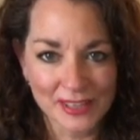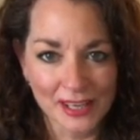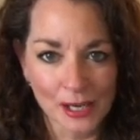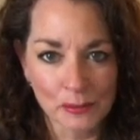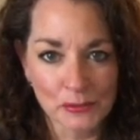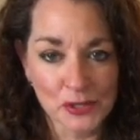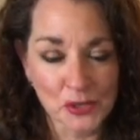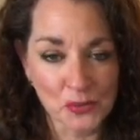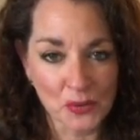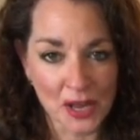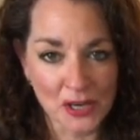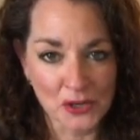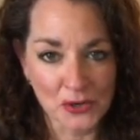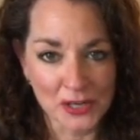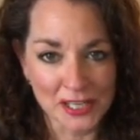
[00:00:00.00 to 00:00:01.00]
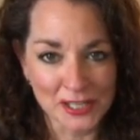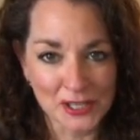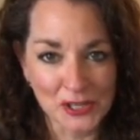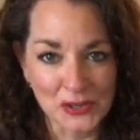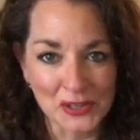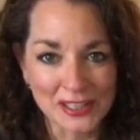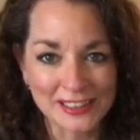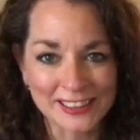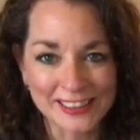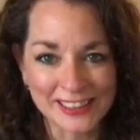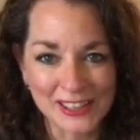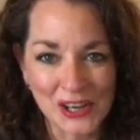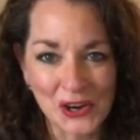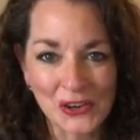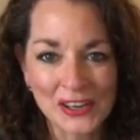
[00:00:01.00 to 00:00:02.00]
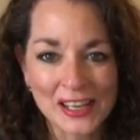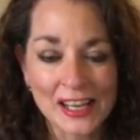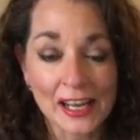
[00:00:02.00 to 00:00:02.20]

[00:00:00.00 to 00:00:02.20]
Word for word: I'm surrendering to it, you know?